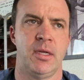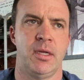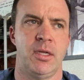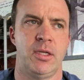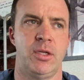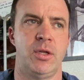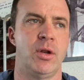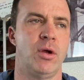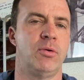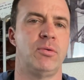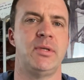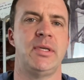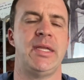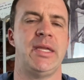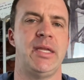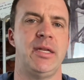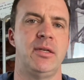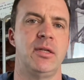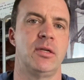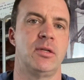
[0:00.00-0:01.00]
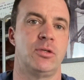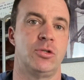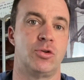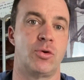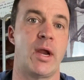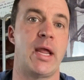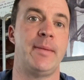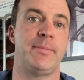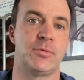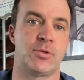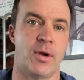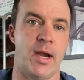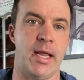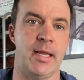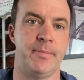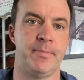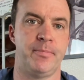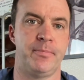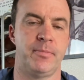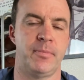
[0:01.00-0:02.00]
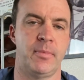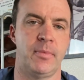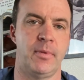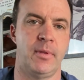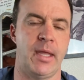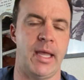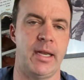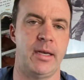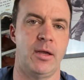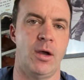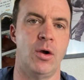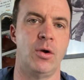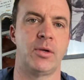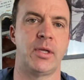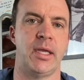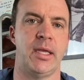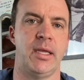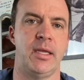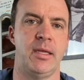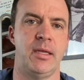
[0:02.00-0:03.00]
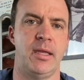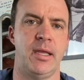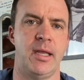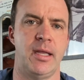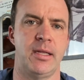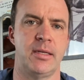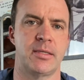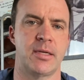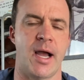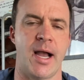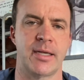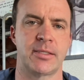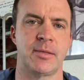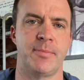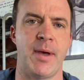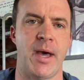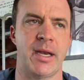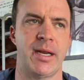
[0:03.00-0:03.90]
You don't need drape that Oki talks about.